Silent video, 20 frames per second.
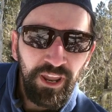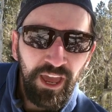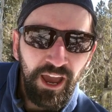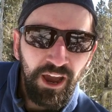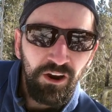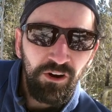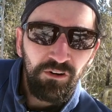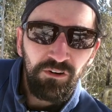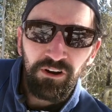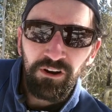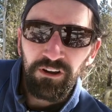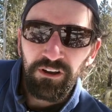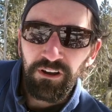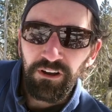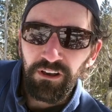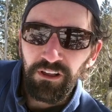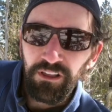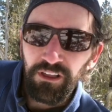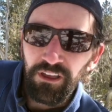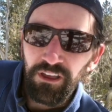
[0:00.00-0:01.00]
now
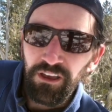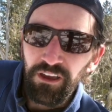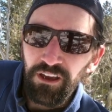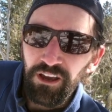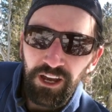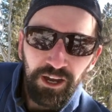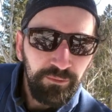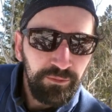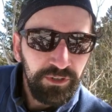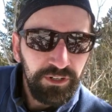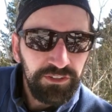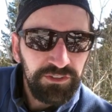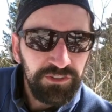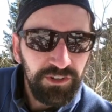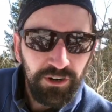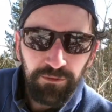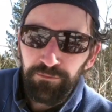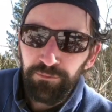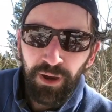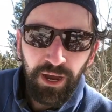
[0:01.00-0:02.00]
I'm gonna
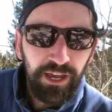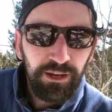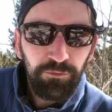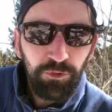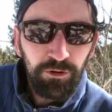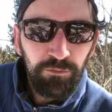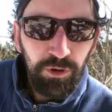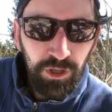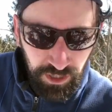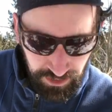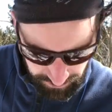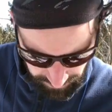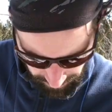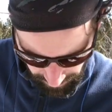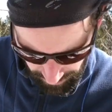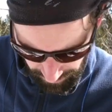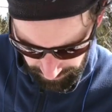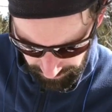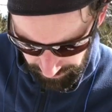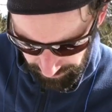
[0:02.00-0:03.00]
start buying more bullets, I
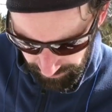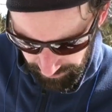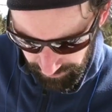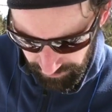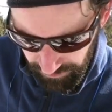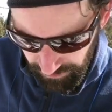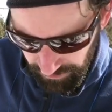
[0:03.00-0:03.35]
guess.